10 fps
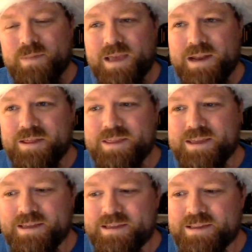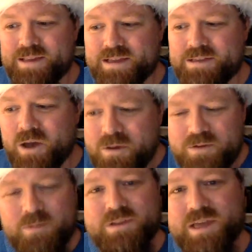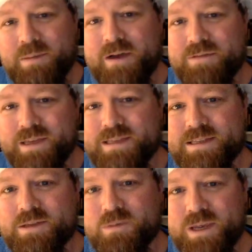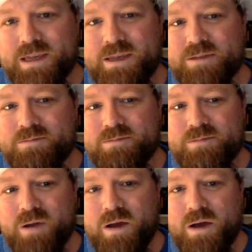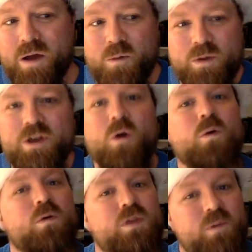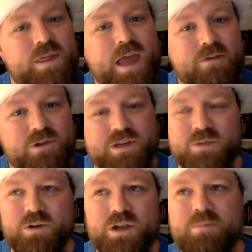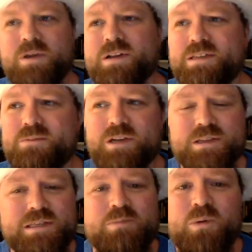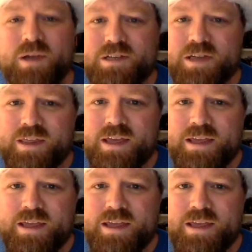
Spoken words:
And I think that's hopefully what's come out of this, is that we know that we're there for each other. We're a community, we can support each other.